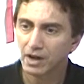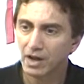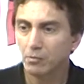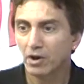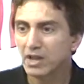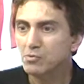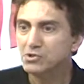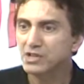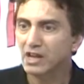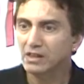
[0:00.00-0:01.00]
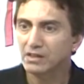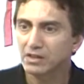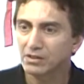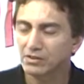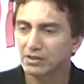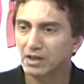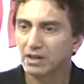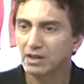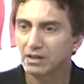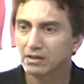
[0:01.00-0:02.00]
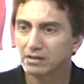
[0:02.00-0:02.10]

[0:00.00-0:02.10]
kind. Well, he was yelling the other day